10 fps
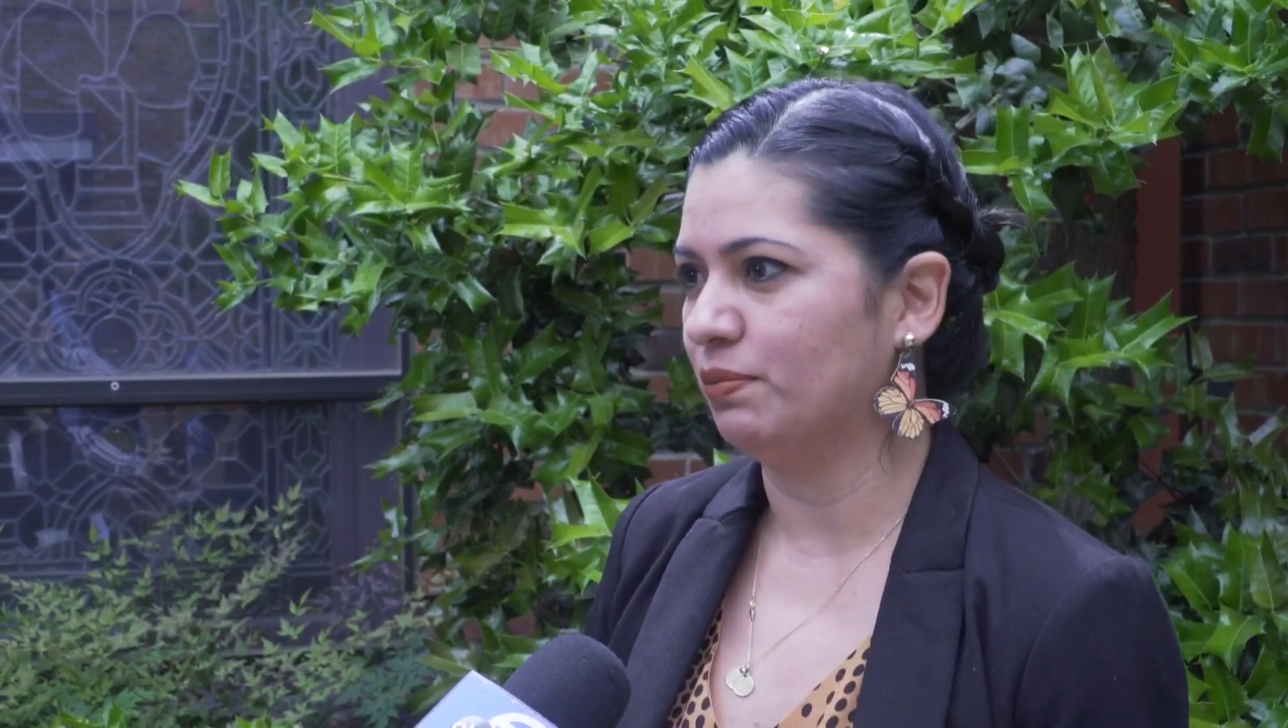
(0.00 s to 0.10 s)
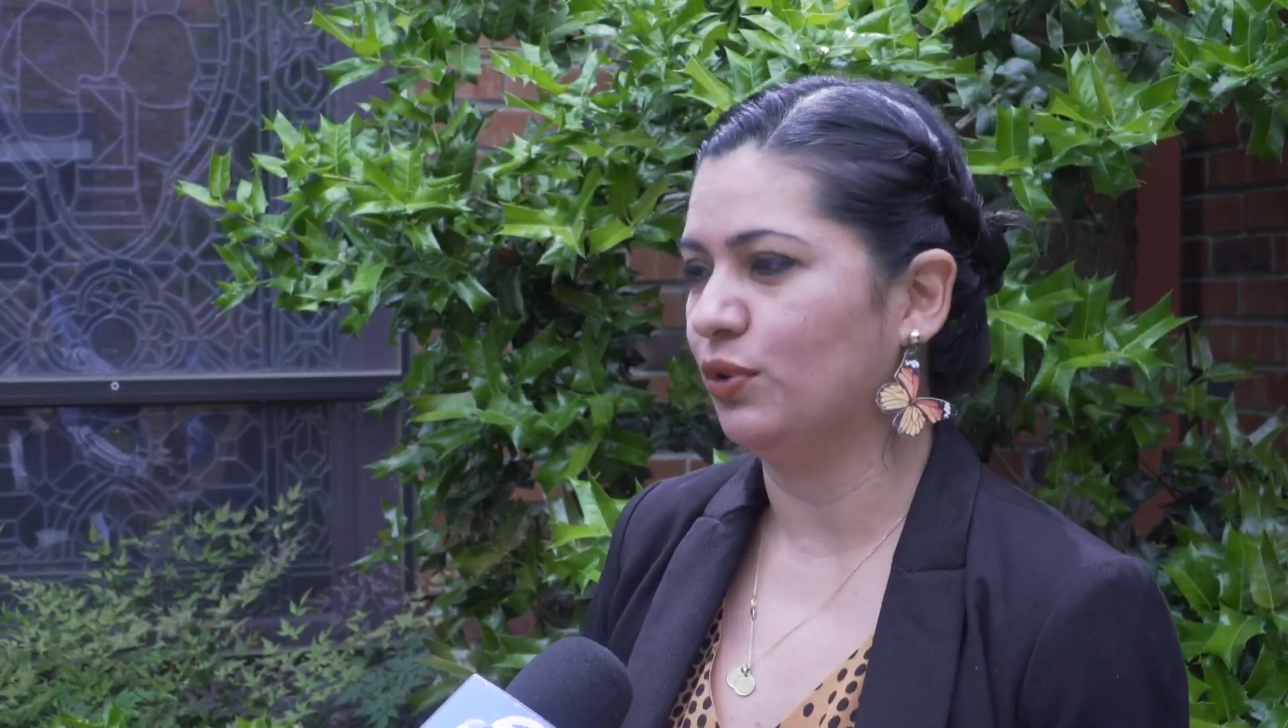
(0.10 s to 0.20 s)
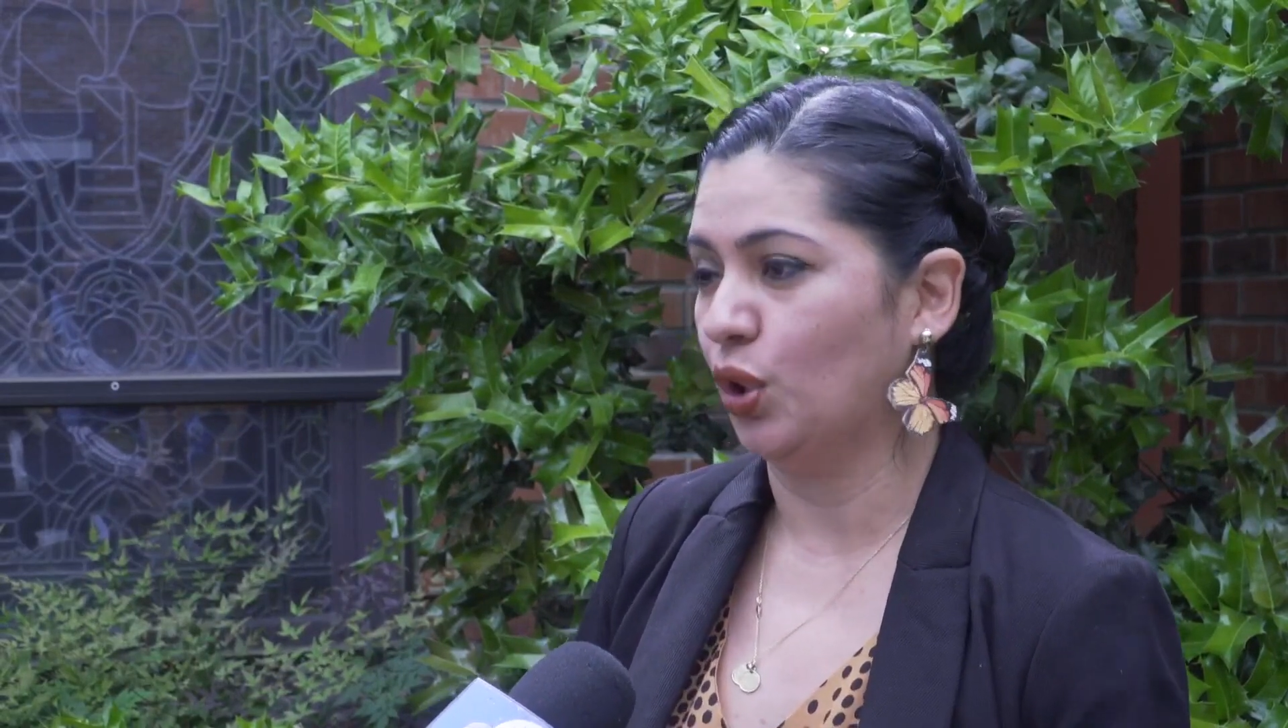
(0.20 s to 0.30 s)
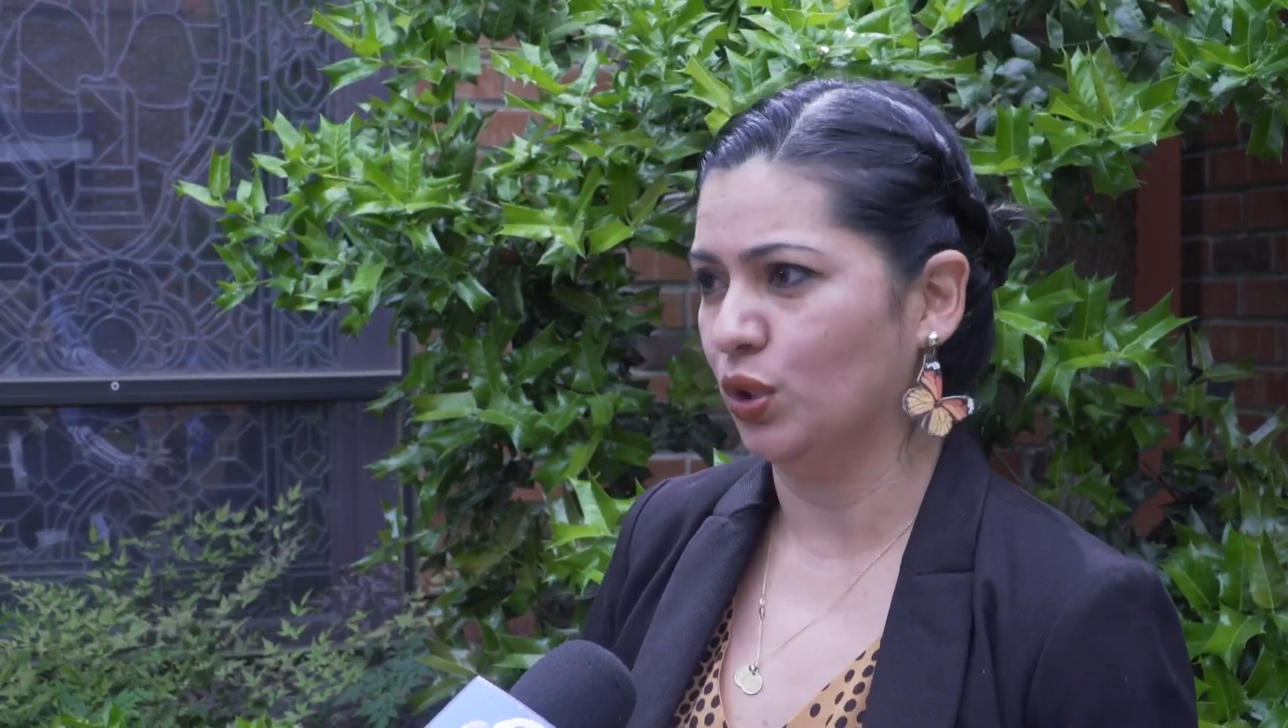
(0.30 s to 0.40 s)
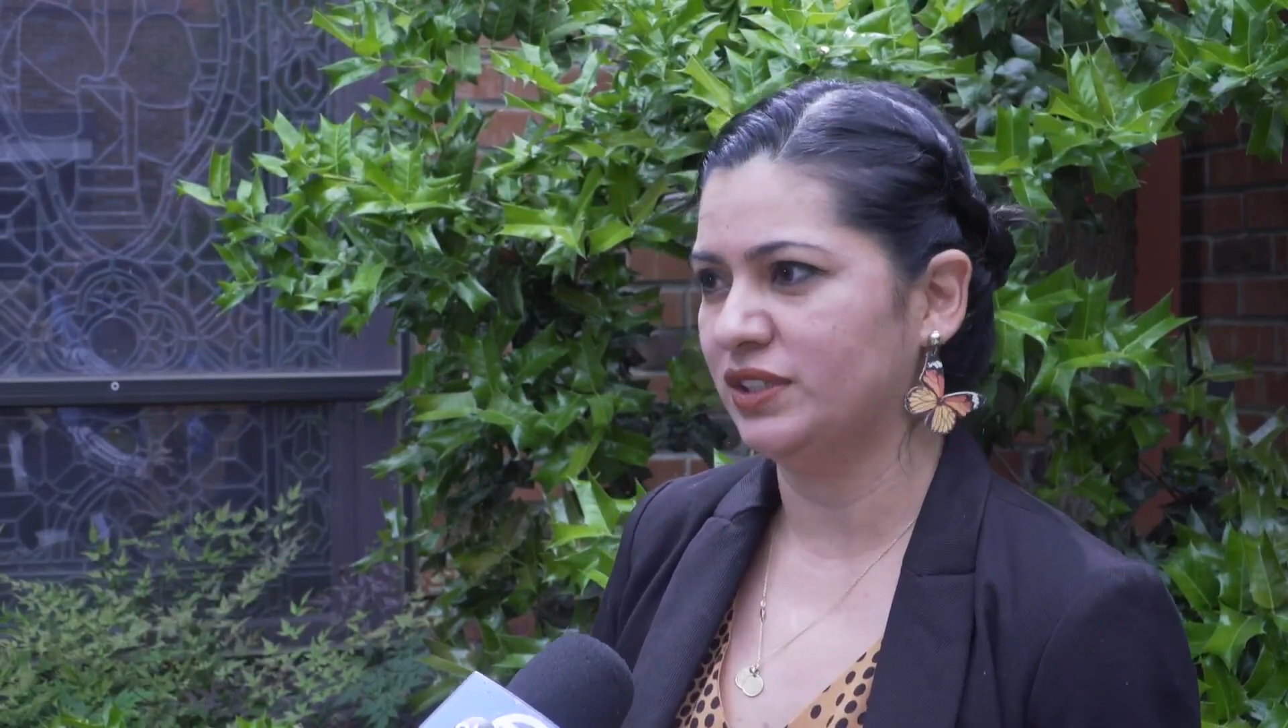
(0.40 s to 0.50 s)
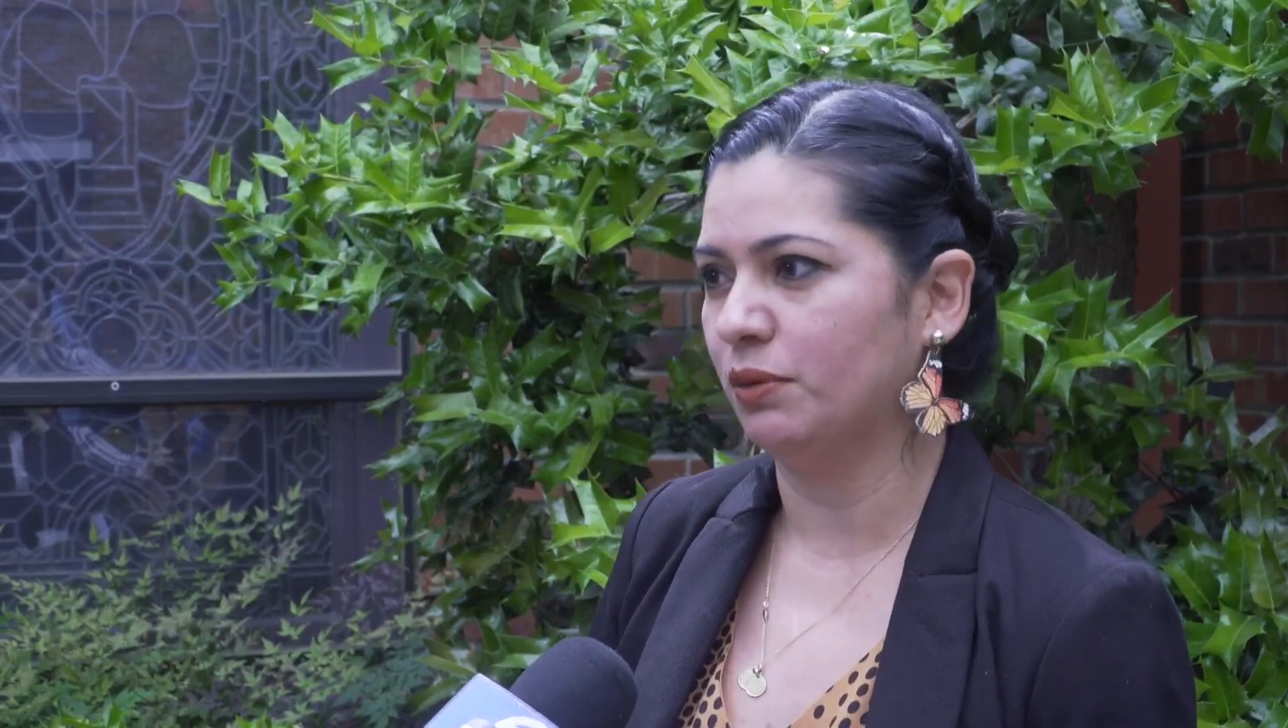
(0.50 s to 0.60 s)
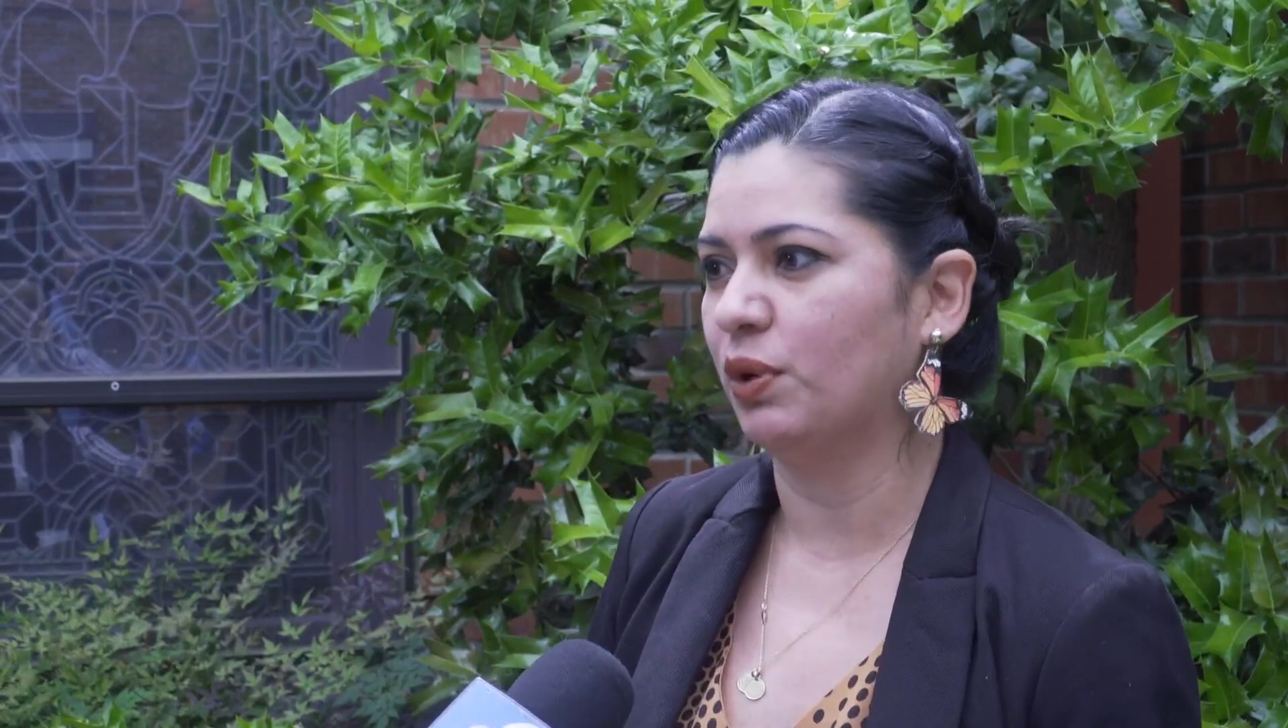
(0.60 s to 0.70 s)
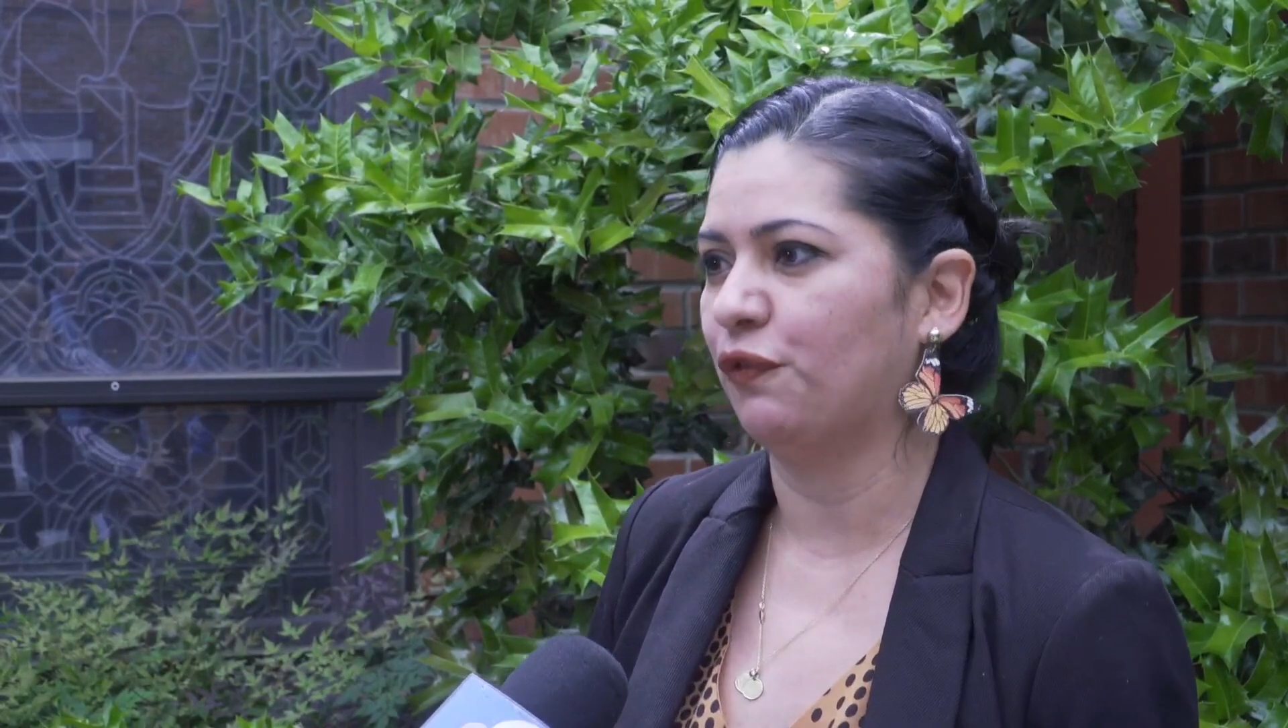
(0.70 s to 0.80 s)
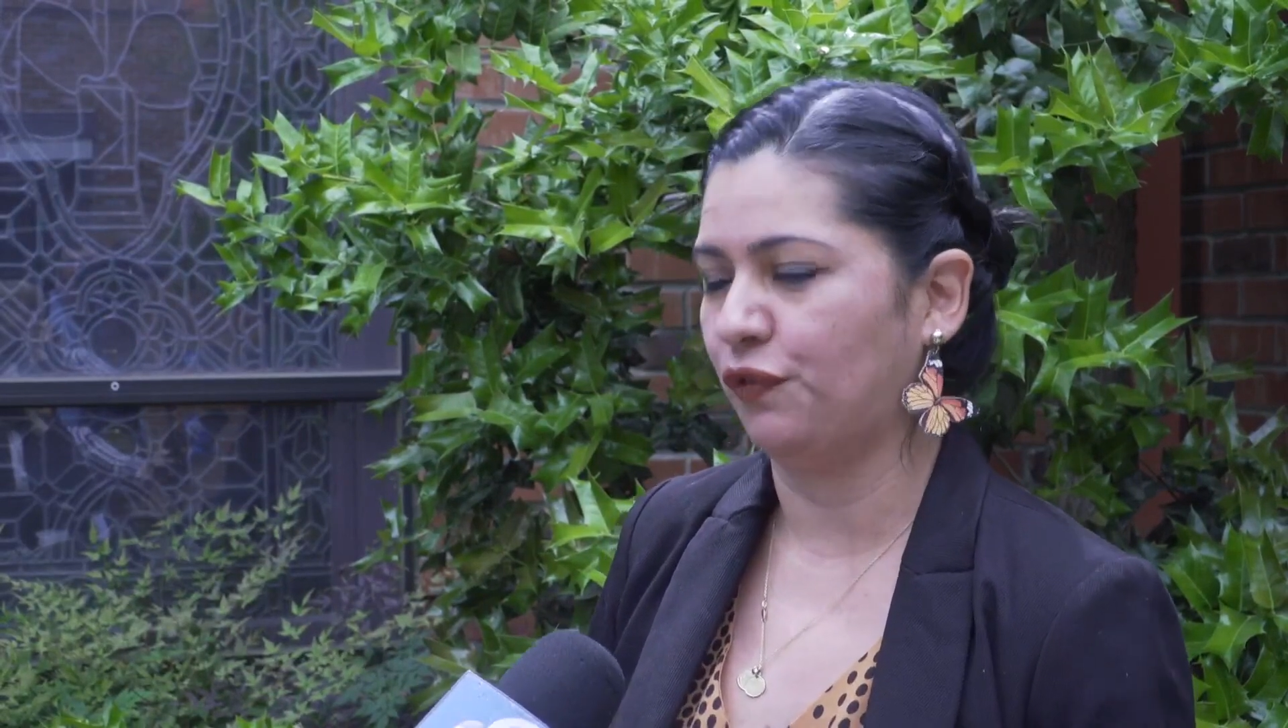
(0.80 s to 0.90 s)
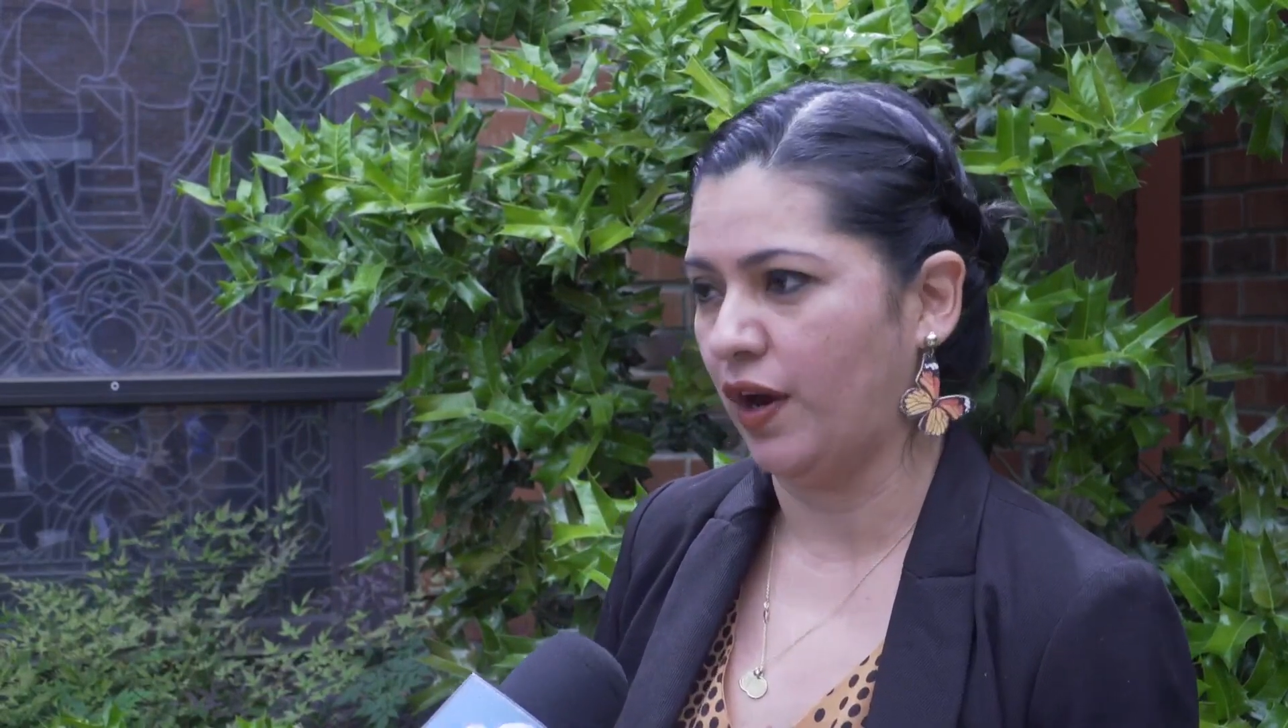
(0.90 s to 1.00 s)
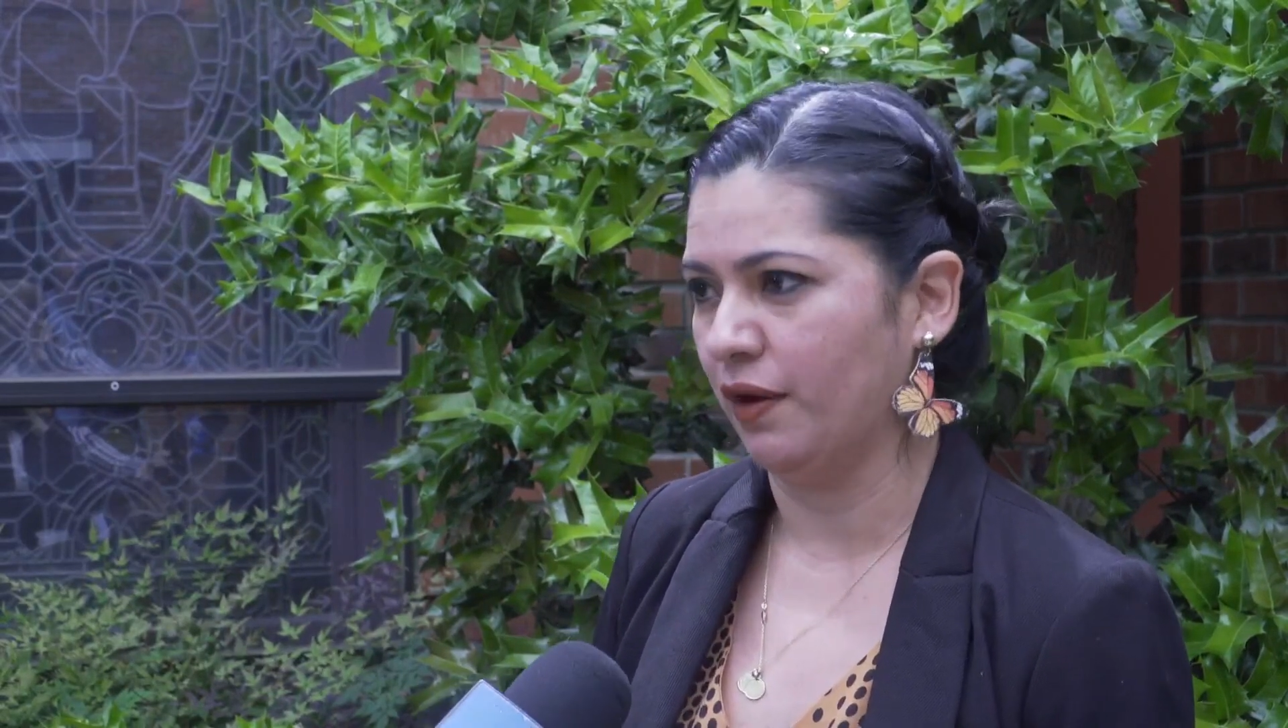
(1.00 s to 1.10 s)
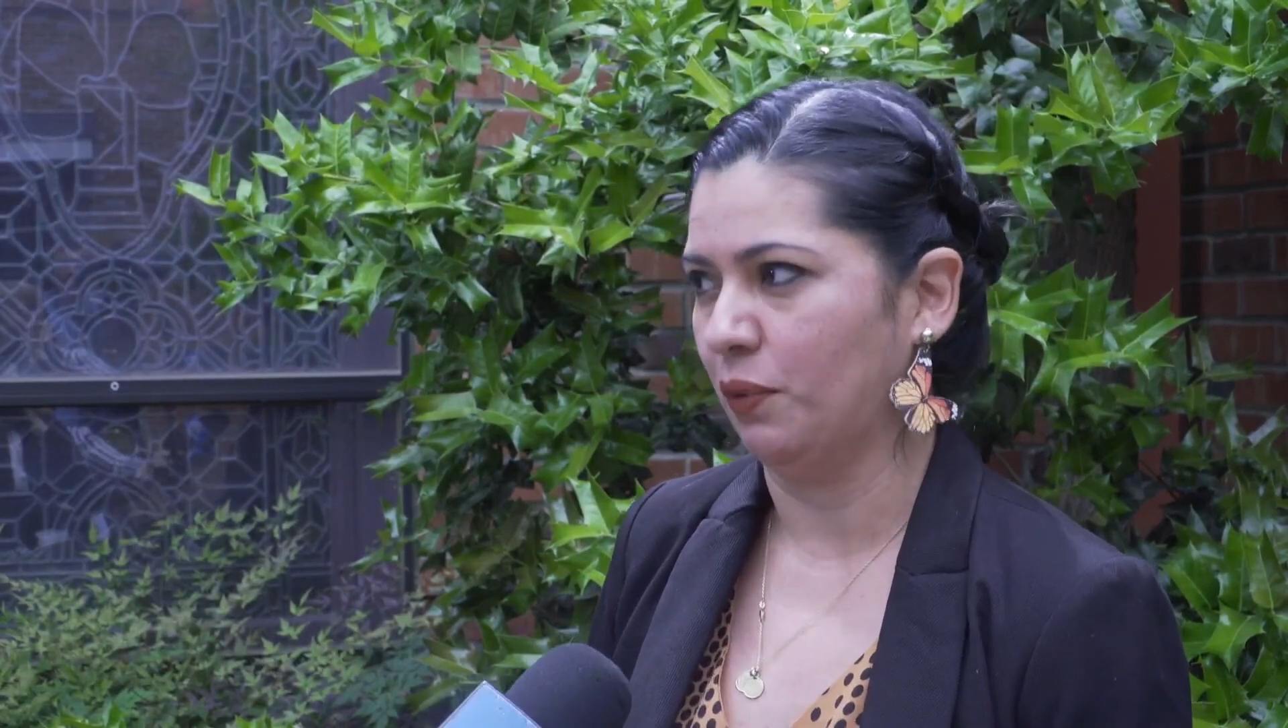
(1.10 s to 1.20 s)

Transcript: go somewhere far